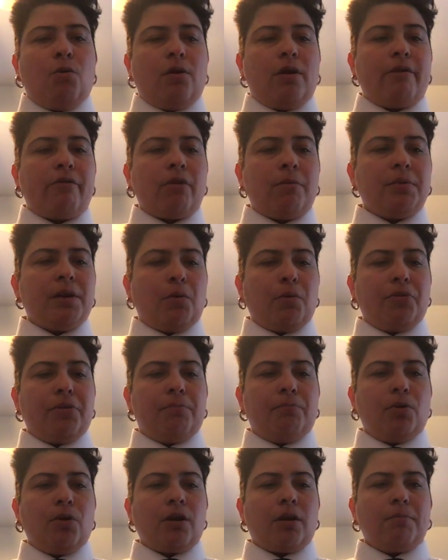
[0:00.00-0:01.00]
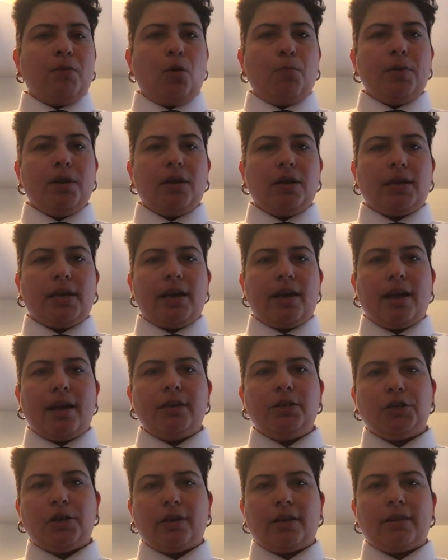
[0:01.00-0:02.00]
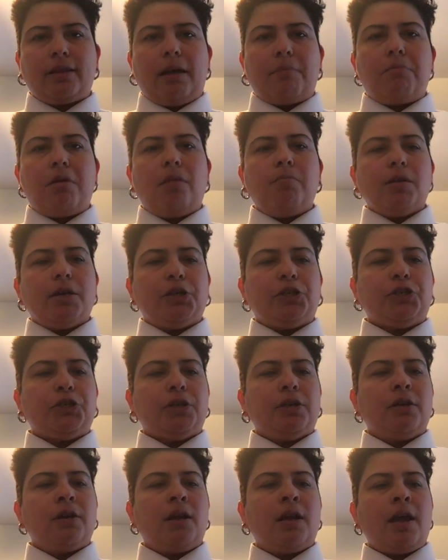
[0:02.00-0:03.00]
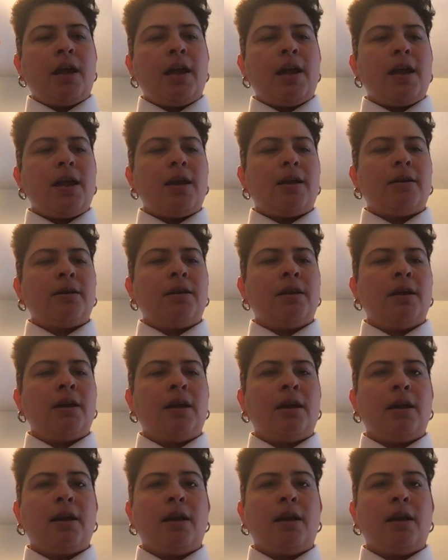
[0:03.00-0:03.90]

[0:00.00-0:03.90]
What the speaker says: whenever I'm done with the book, I'm hoping to get an agent and get that published, and